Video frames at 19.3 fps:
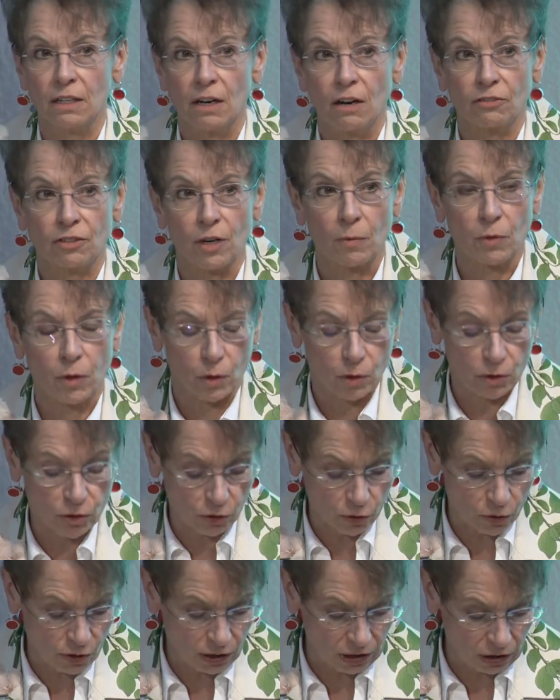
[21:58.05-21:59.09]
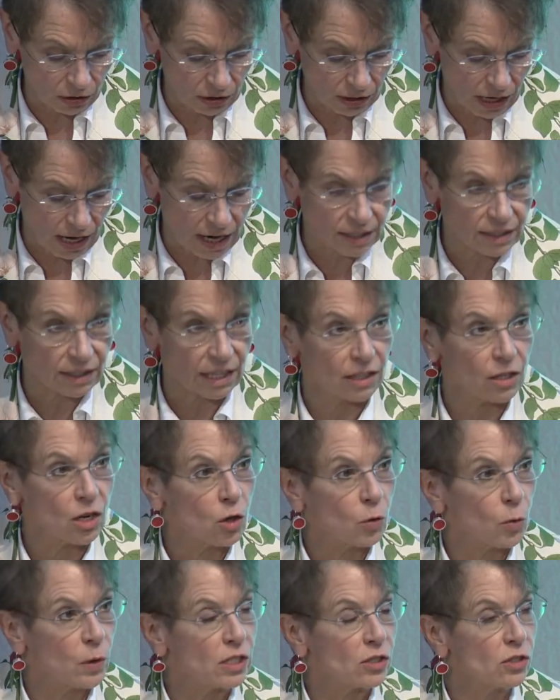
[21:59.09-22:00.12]
from those using your content,
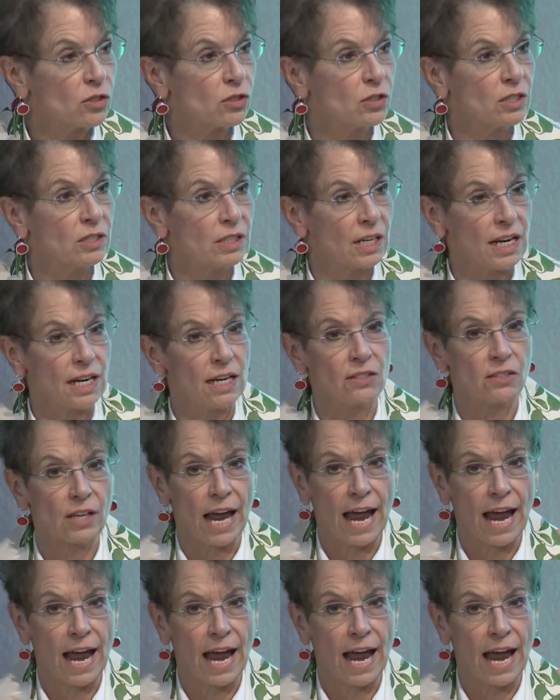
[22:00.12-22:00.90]
which is today's